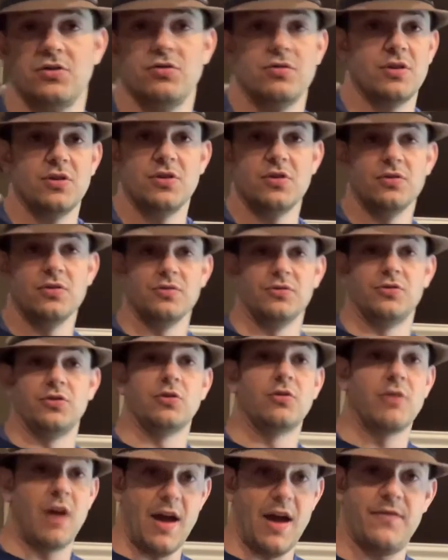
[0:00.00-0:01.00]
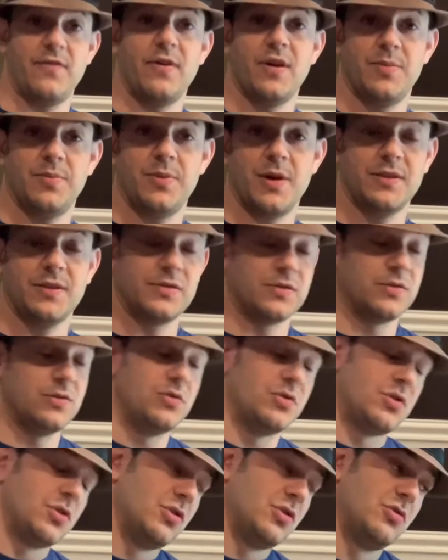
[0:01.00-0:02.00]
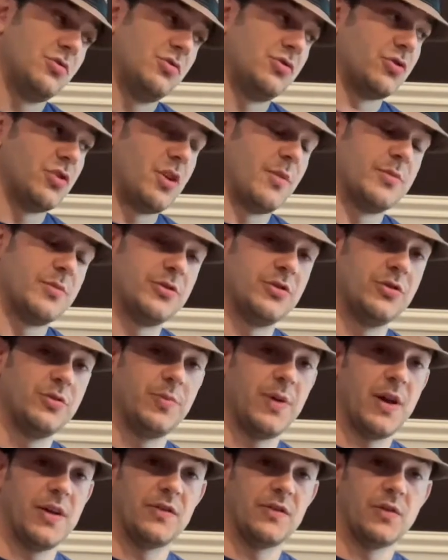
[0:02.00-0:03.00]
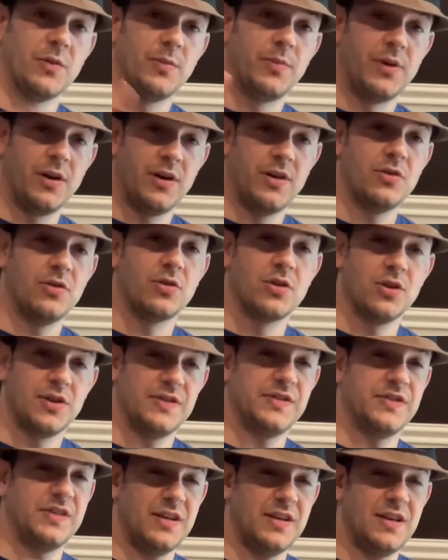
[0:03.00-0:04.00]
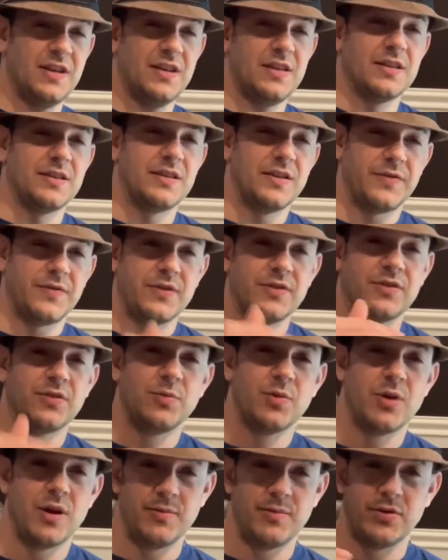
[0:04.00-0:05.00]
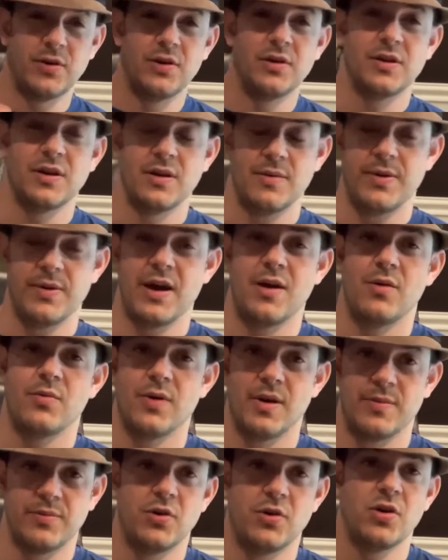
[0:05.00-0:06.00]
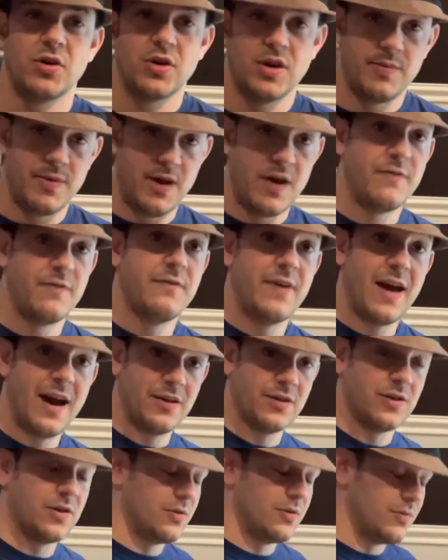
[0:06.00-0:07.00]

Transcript: You can use your graphite pencil, you can use your number 2 pencil, but you're gonna see the difference in what I'm talking about when I'm talking about value.